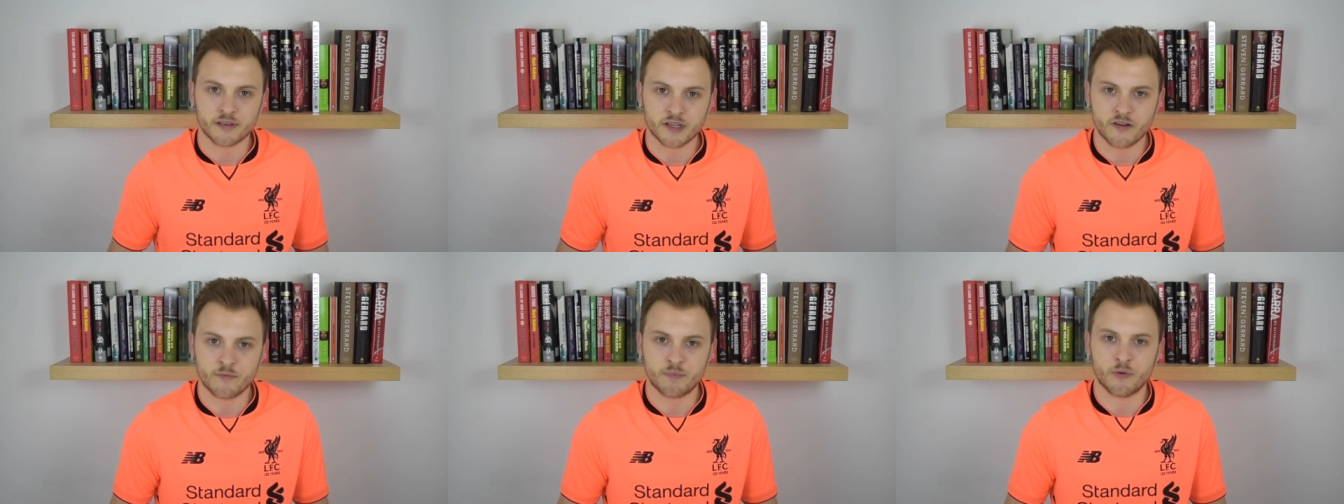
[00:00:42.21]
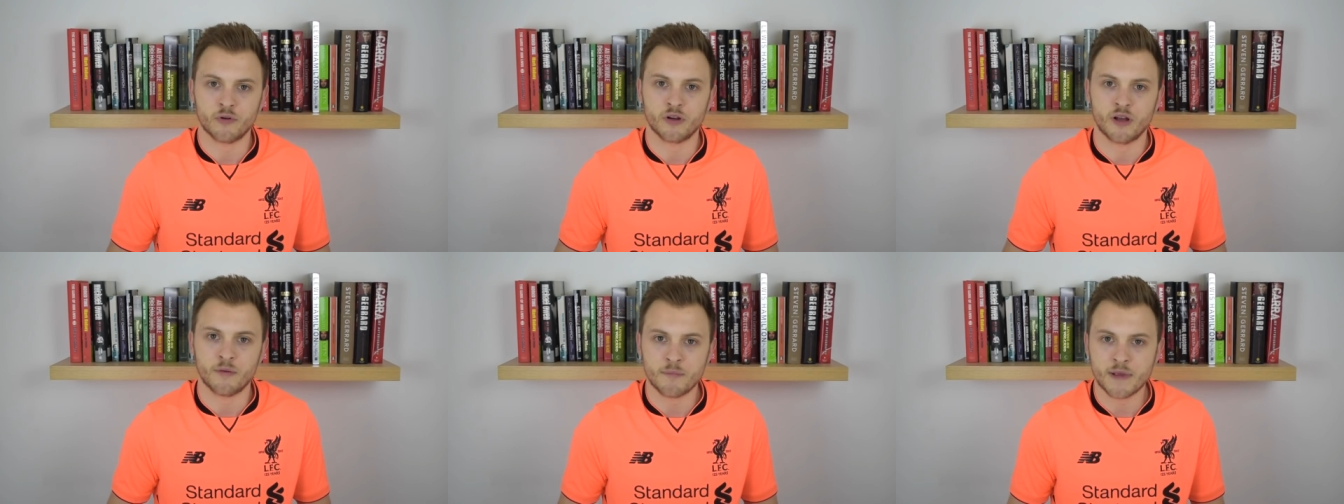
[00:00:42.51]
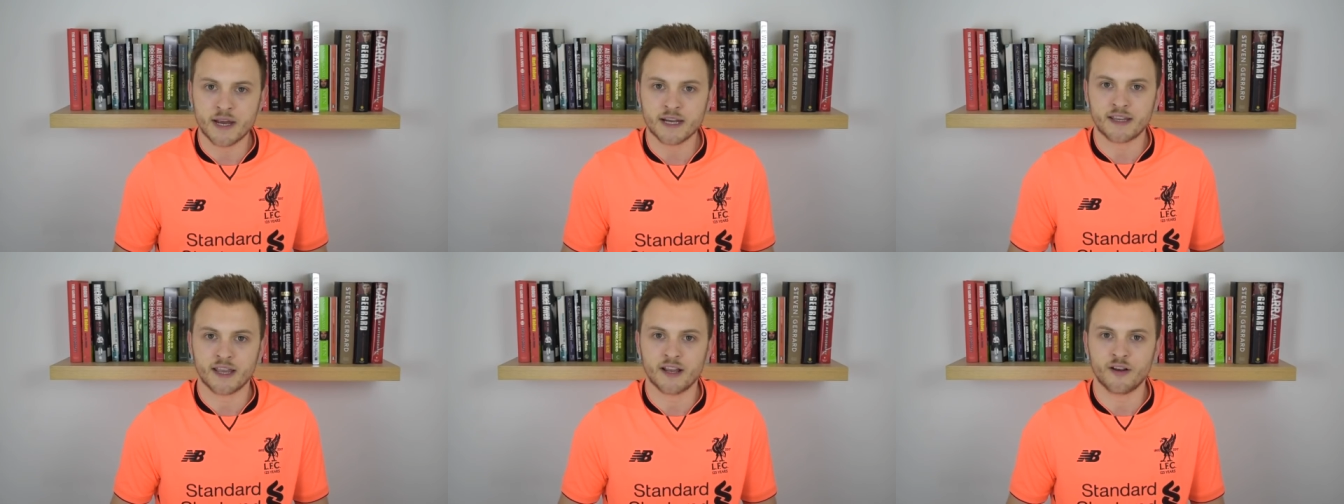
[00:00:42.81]
Liverpool are
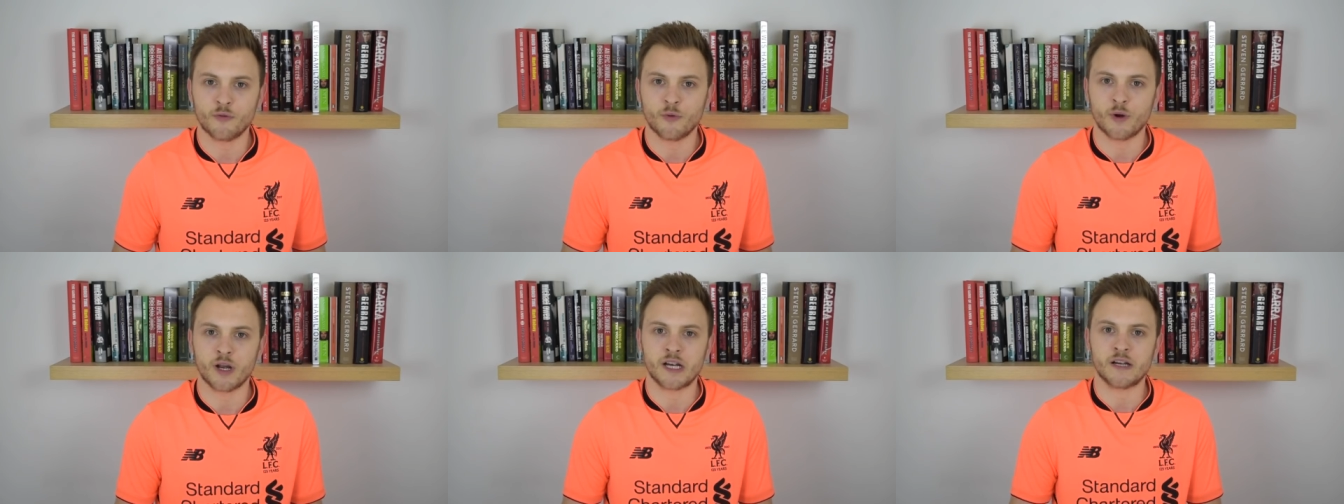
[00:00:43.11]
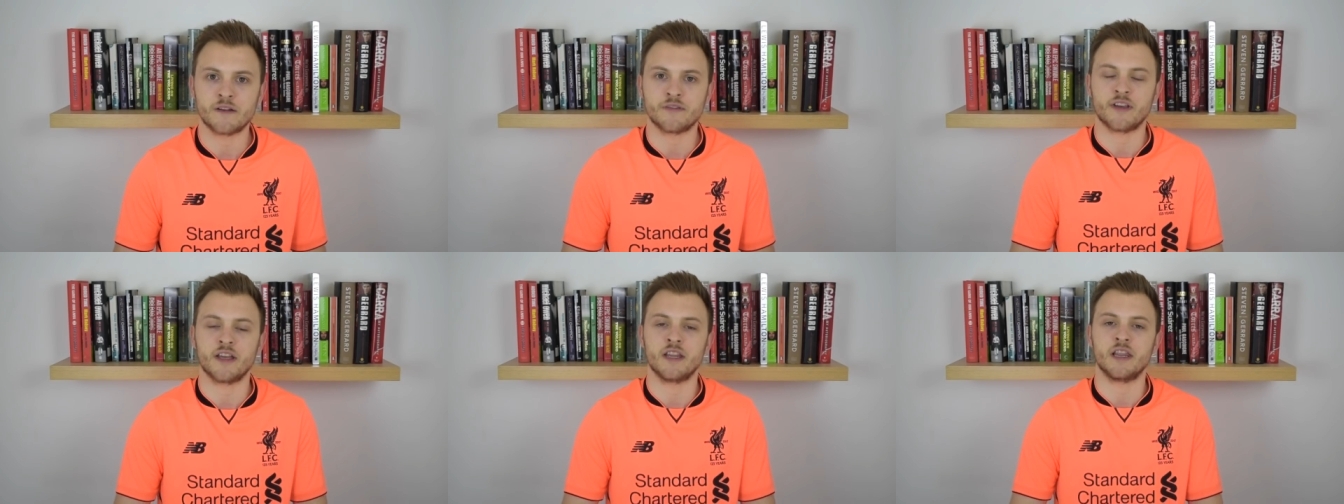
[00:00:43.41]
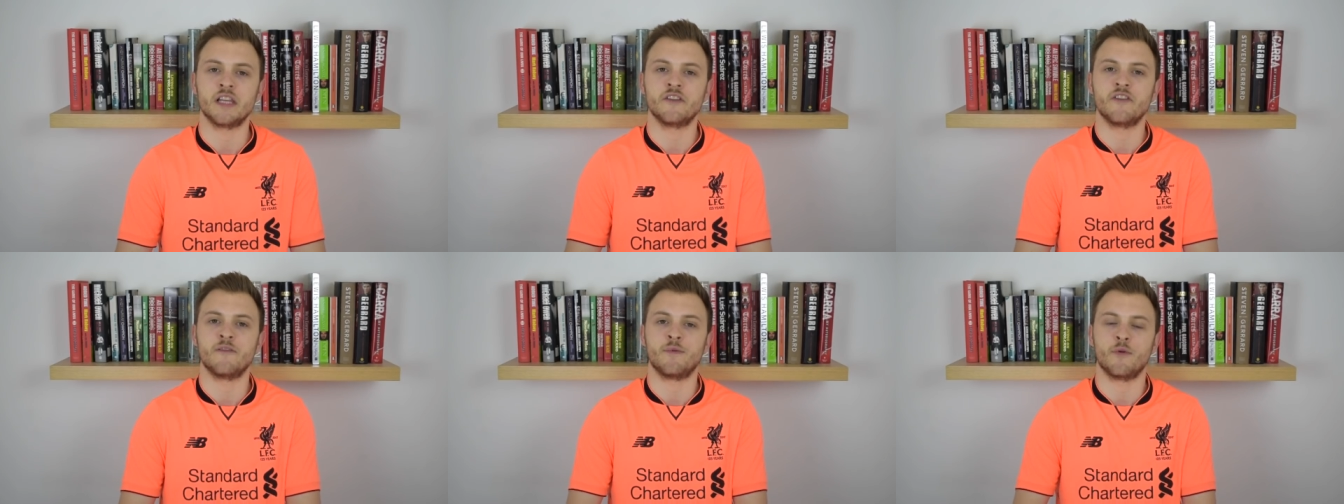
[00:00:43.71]
making waves,
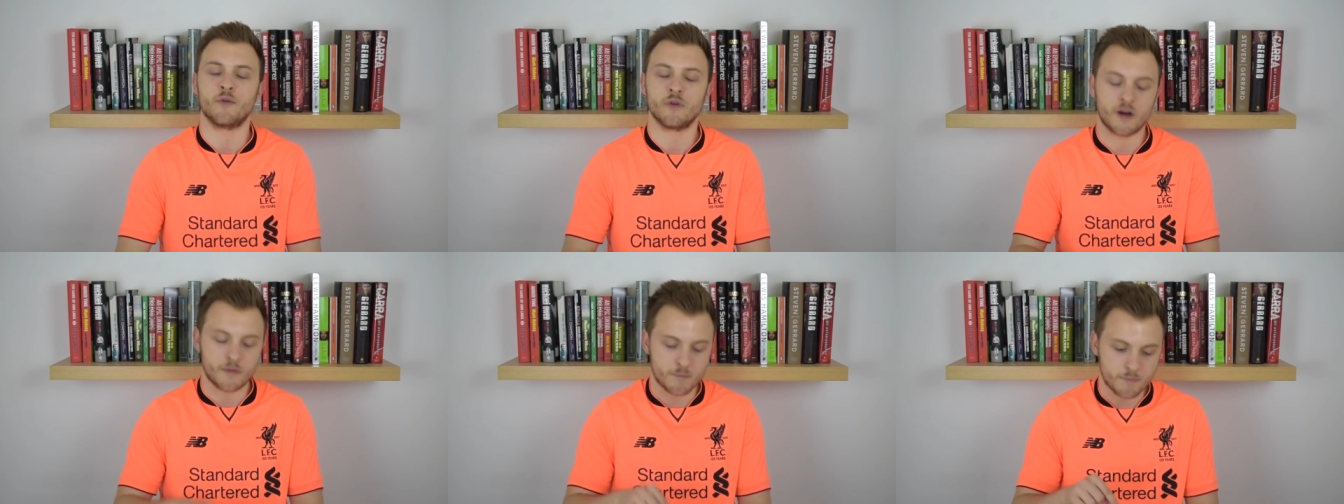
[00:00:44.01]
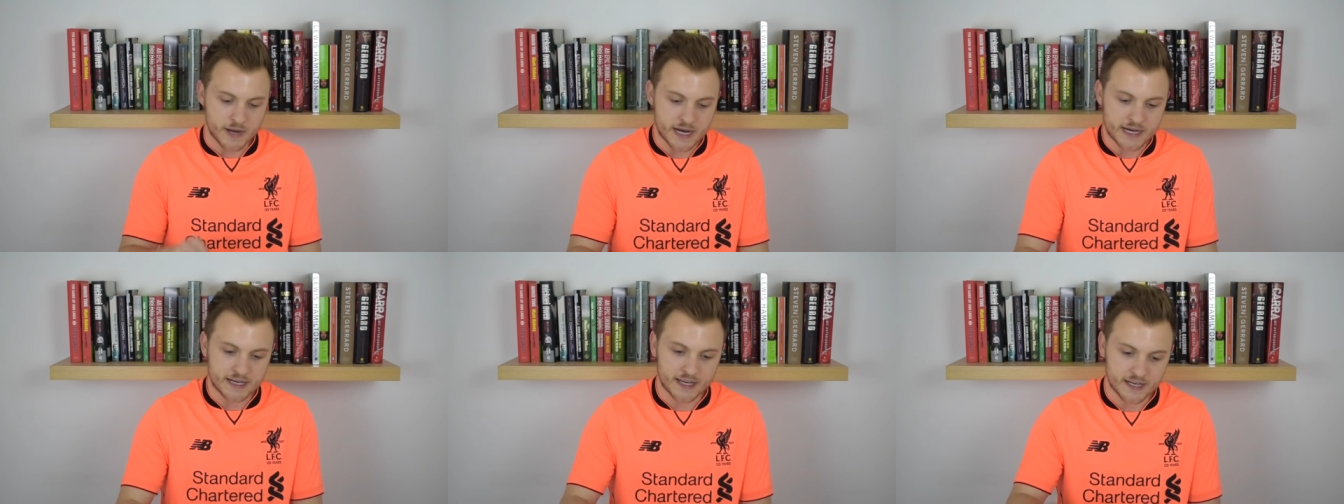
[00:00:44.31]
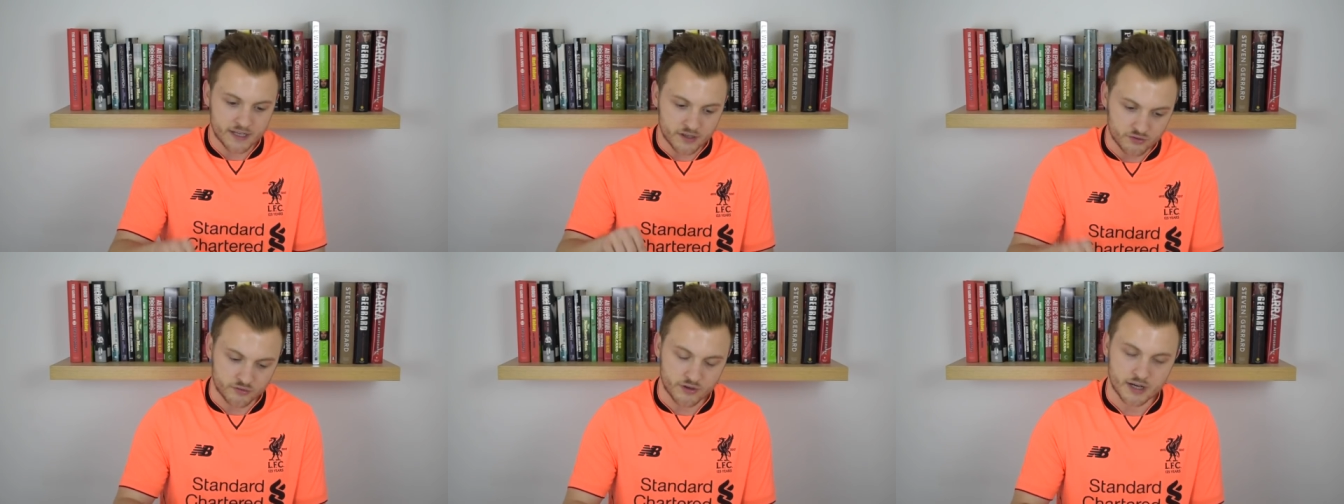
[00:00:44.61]
and Liverpool are
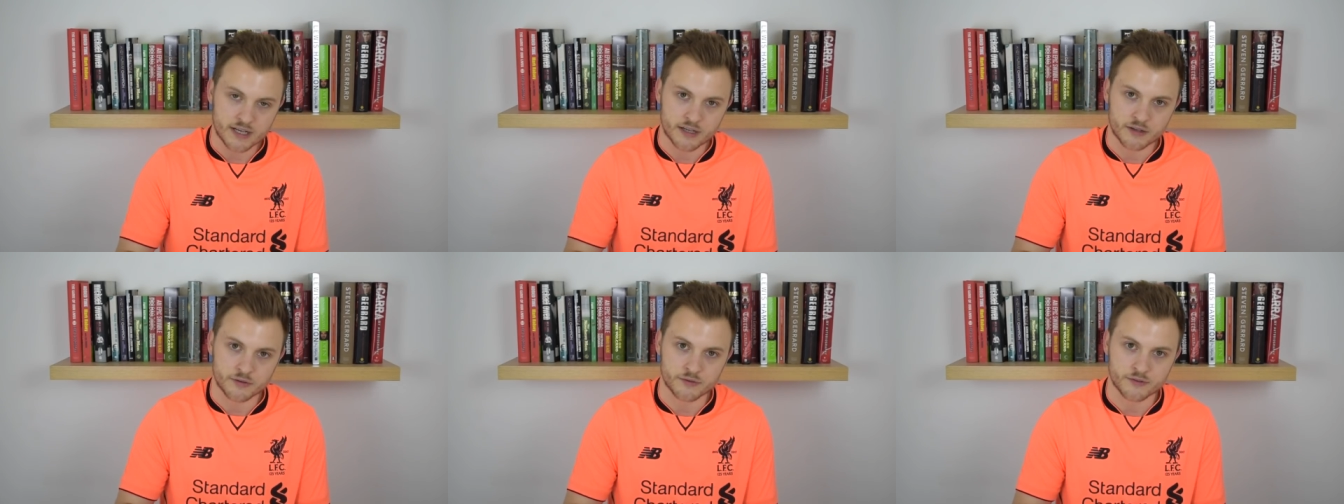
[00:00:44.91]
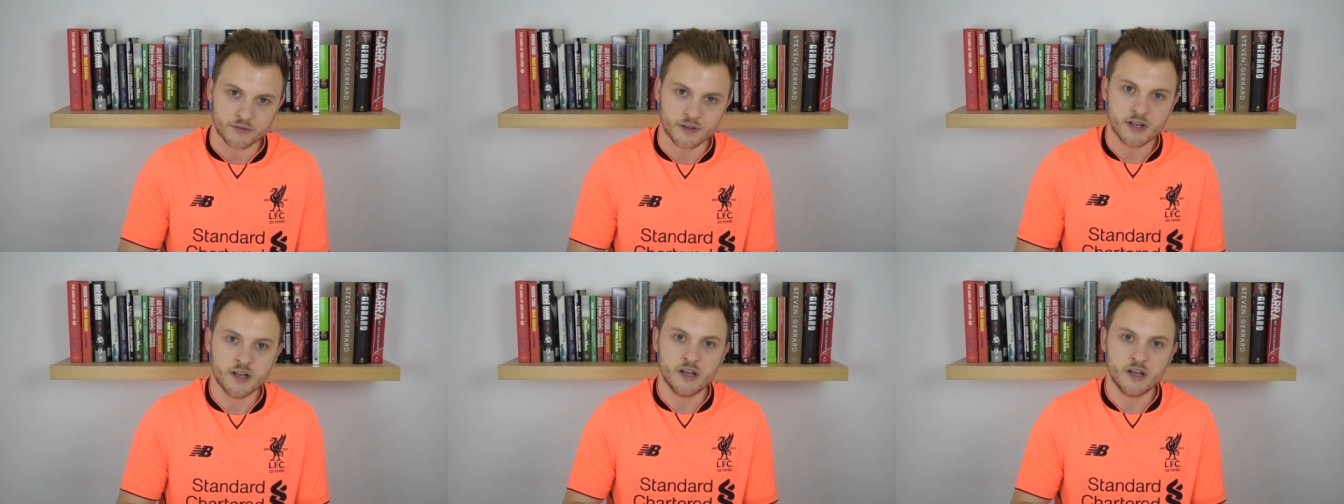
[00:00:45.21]
making ground